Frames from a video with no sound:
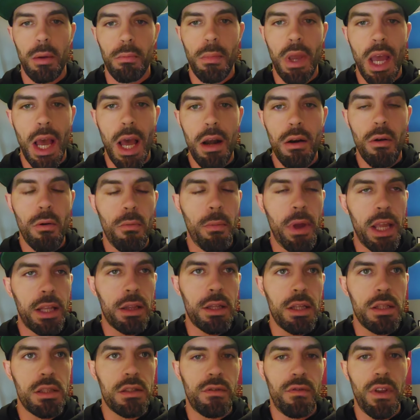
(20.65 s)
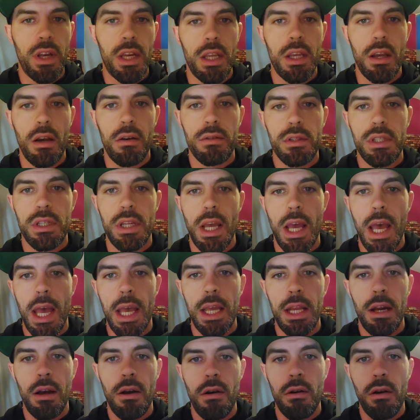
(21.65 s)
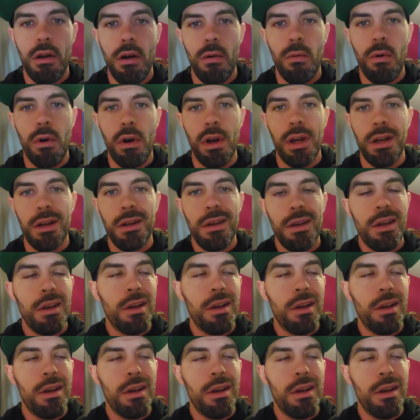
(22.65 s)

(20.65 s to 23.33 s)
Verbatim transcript: man, I don't make these videos to hate on no one